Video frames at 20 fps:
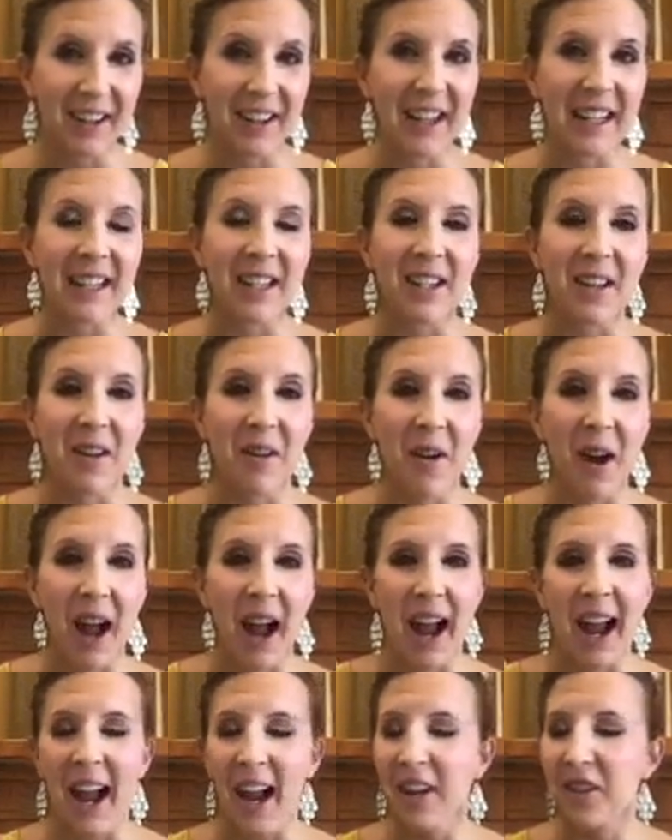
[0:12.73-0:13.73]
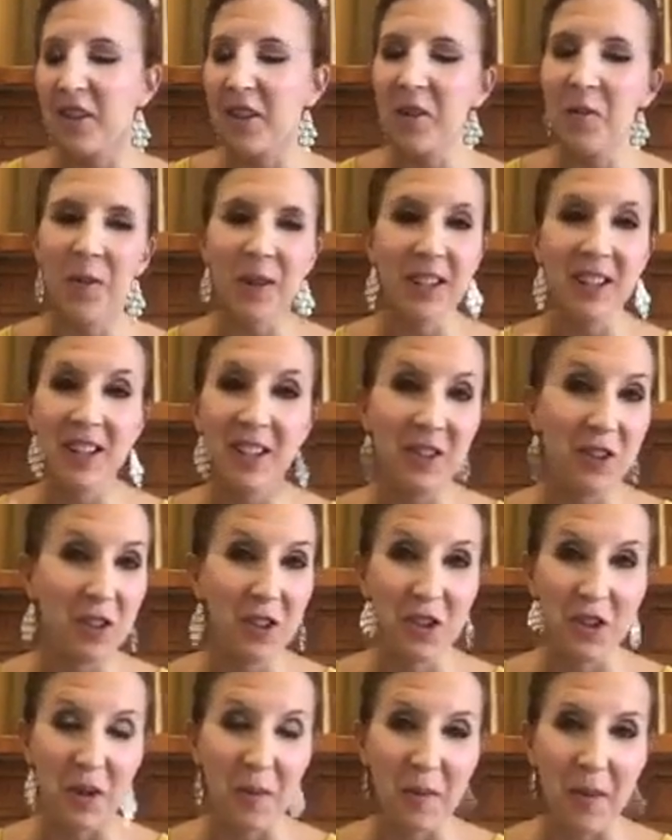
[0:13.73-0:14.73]
And so I actually wanted to
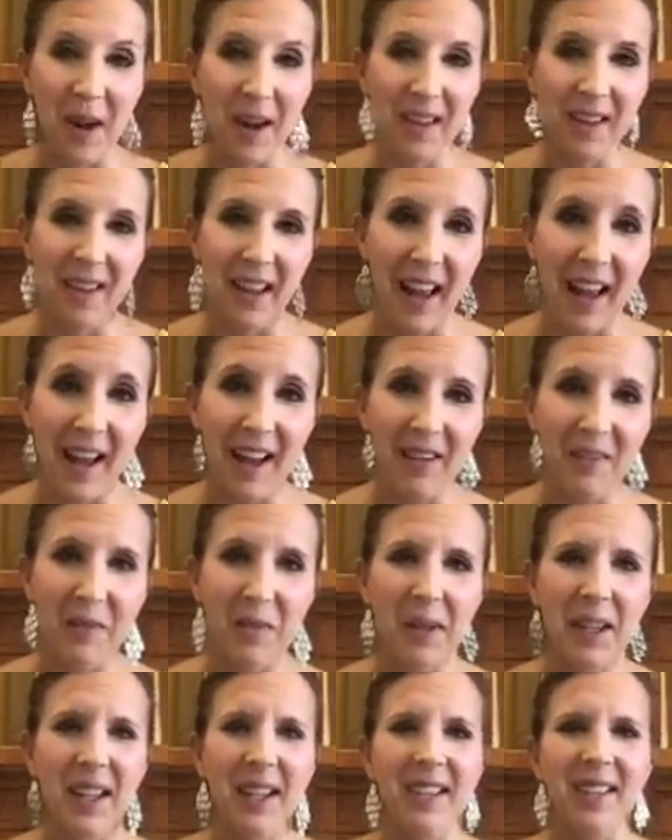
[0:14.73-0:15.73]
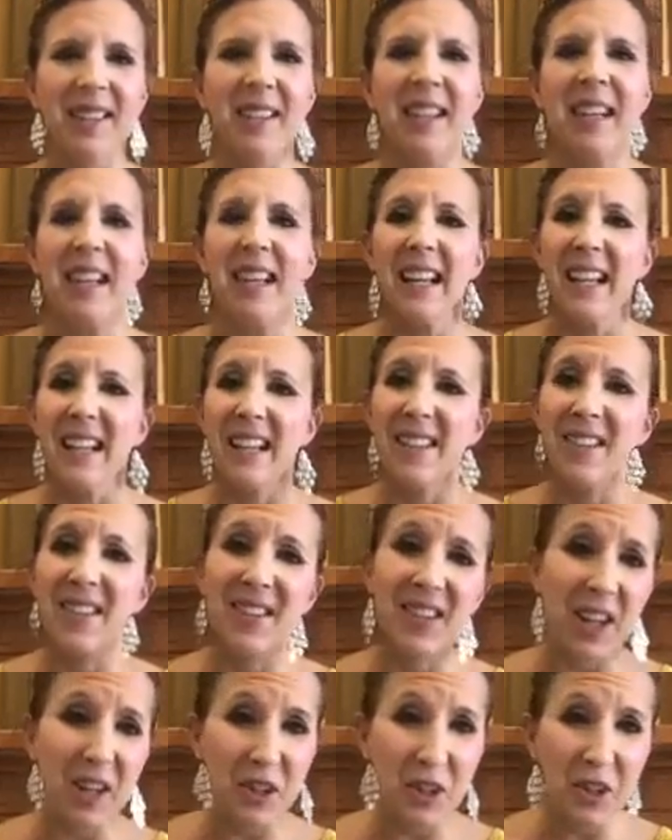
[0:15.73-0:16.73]
just jump on live because it's
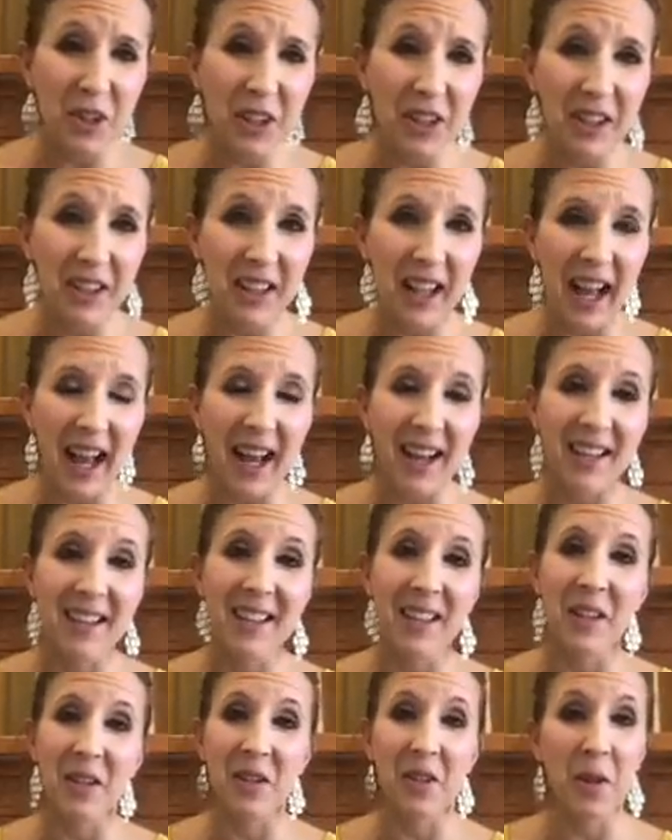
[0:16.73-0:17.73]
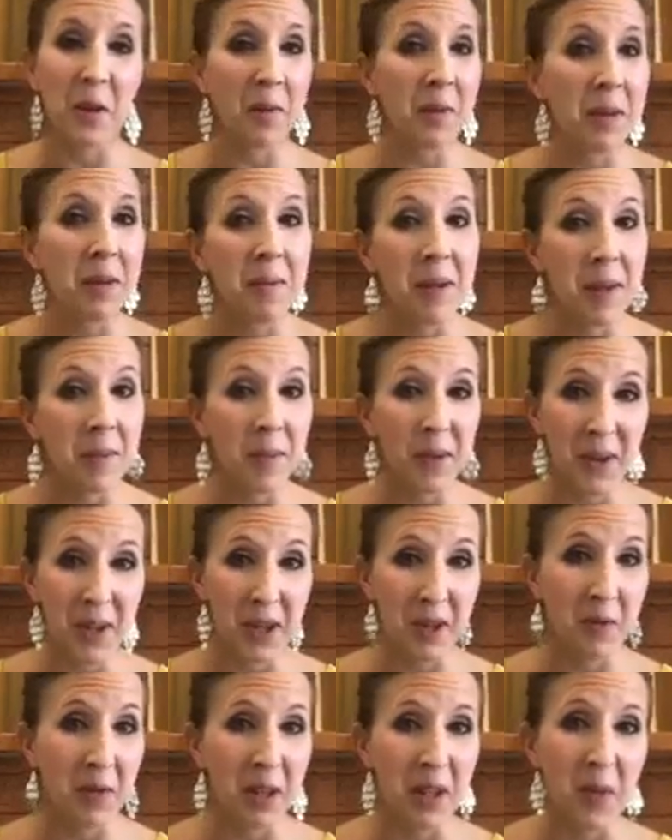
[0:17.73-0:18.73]
such a good class and there's so many people that
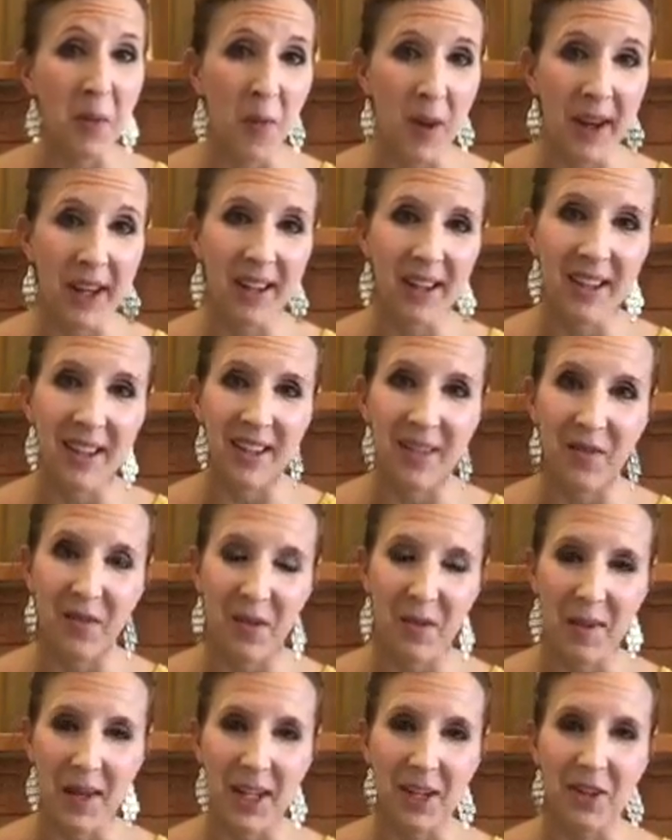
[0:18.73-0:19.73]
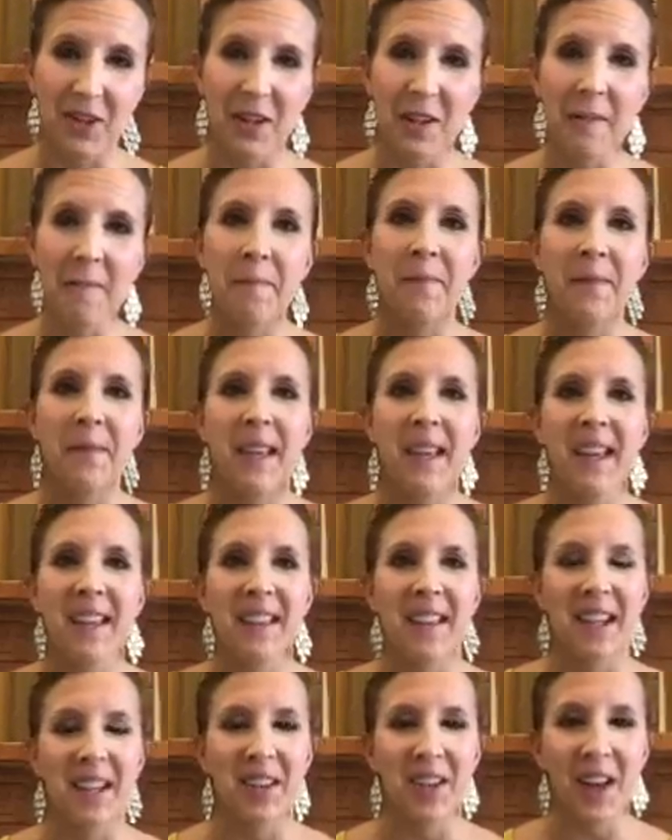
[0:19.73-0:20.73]
are really wanting this information
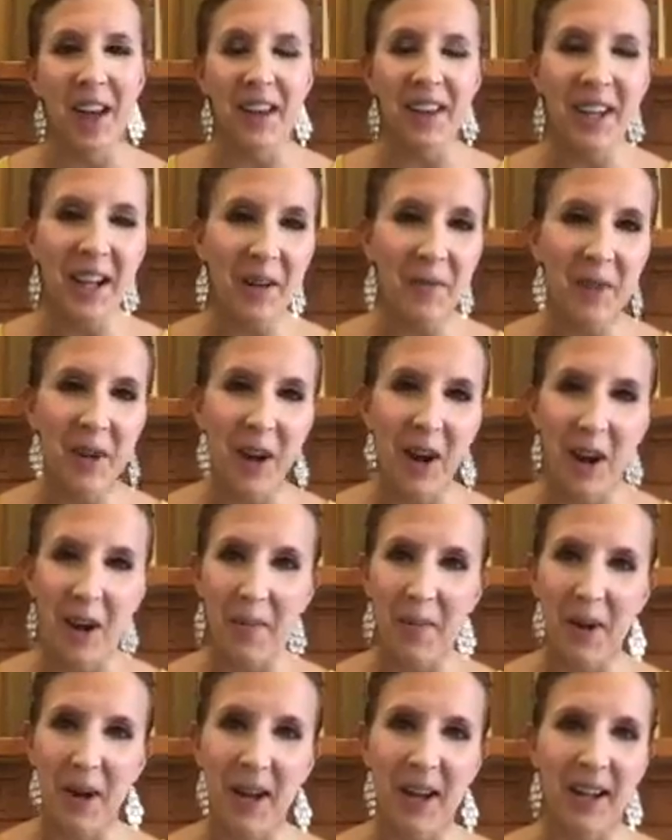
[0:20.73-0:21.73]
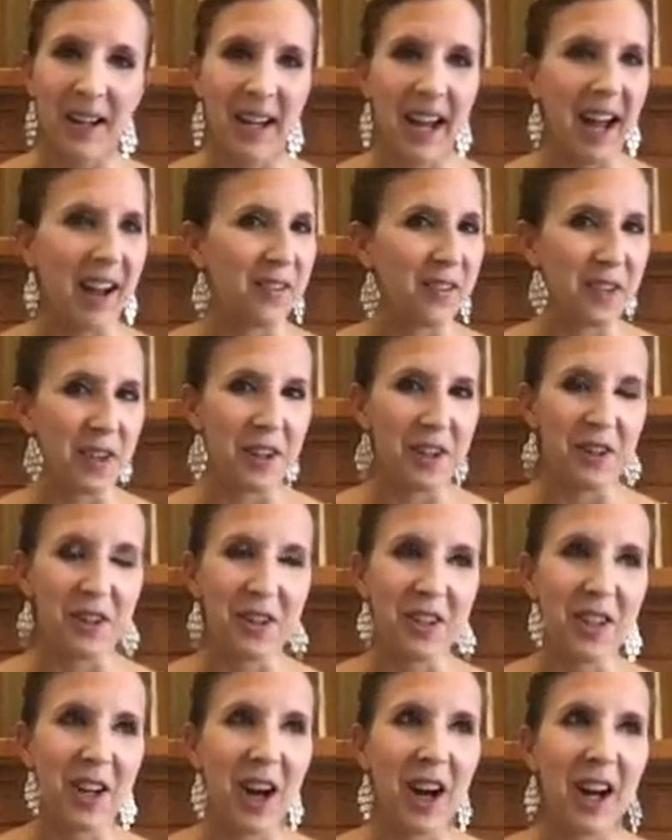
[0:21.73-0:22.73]
that I thought that I would hop on after I
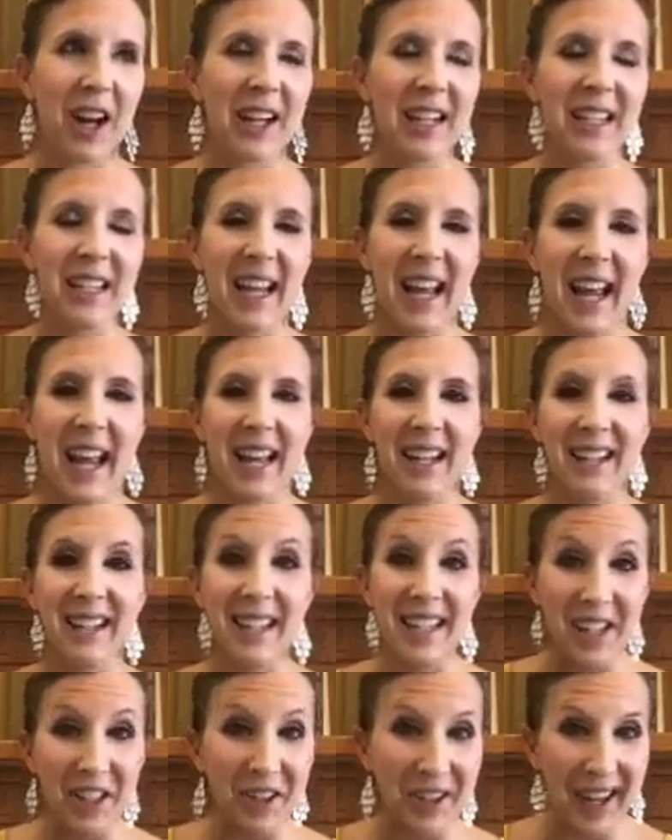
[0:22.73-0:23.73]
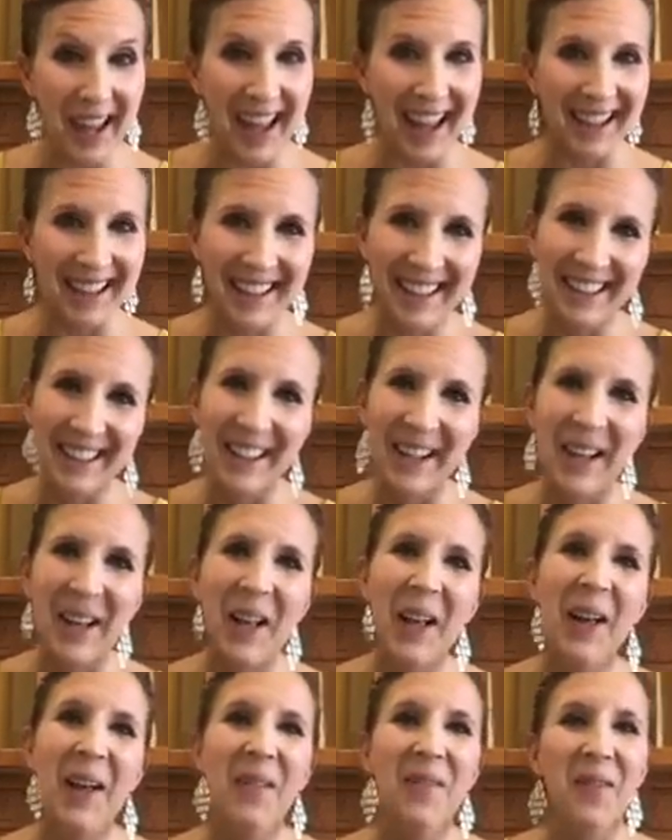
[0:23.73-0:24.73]
just taught and teach again
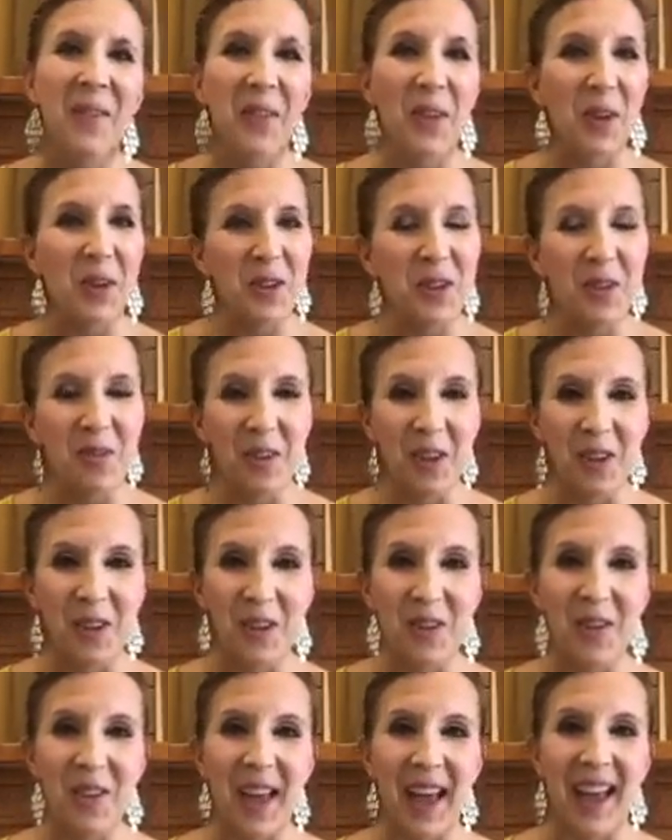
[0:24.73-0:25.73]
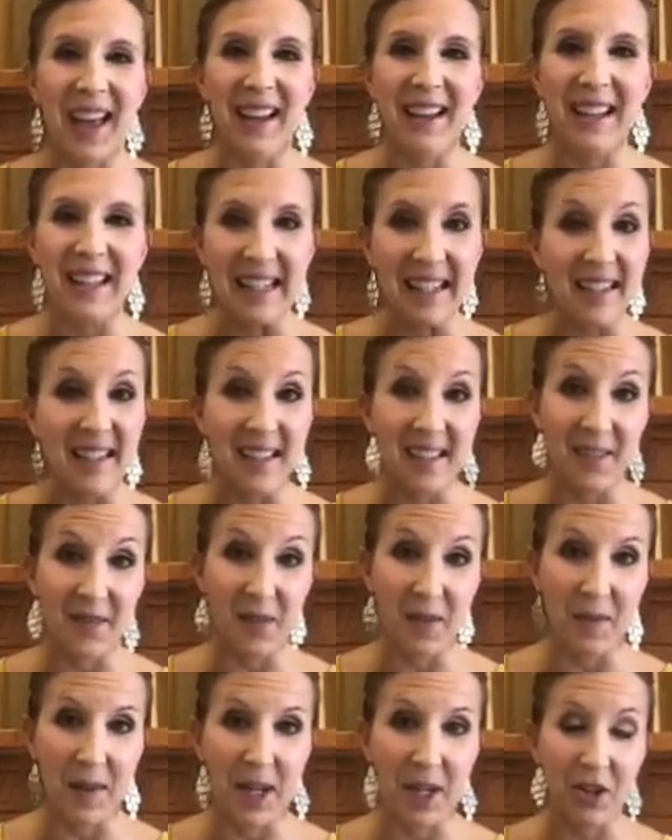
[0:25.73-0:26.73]
for those of you that need this
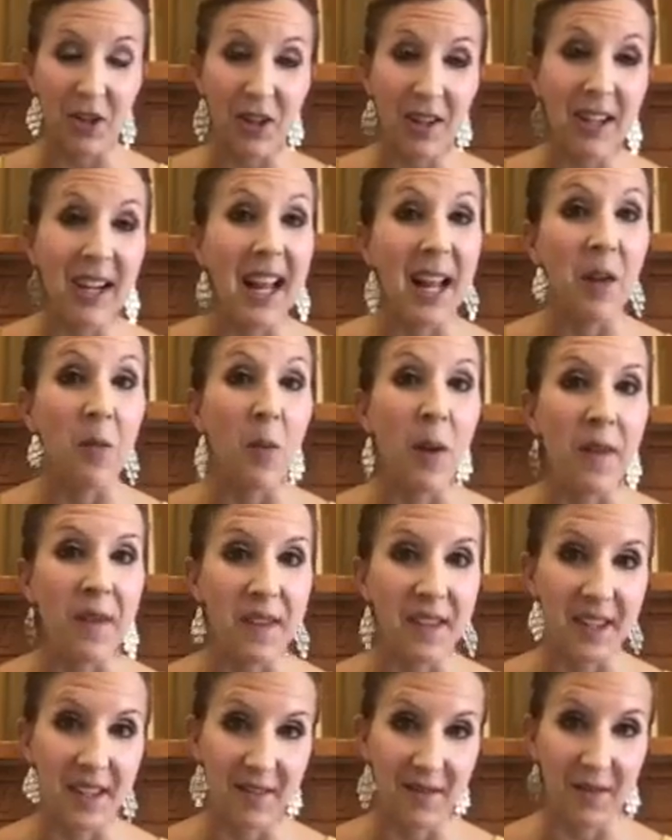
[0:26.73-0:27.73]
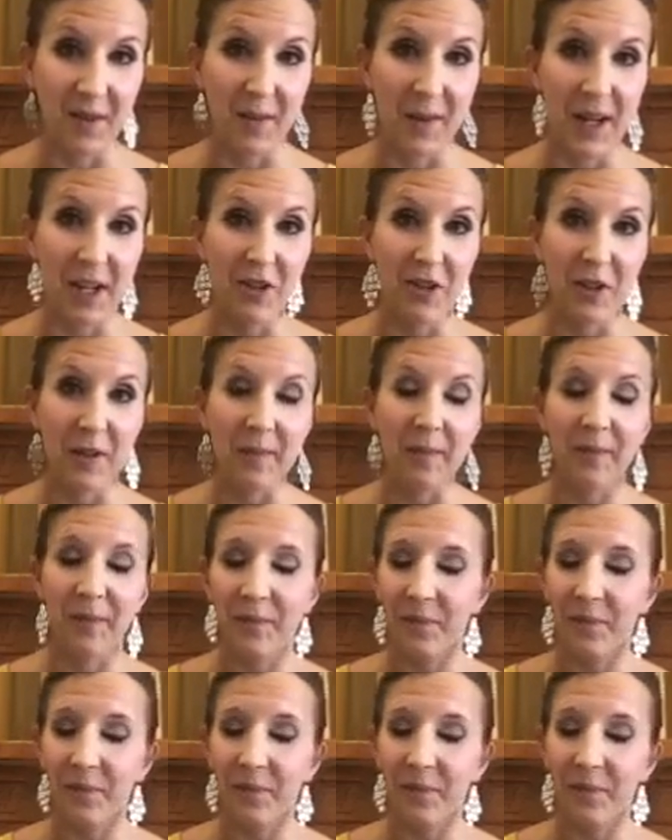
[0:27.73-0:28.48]
information and want this information.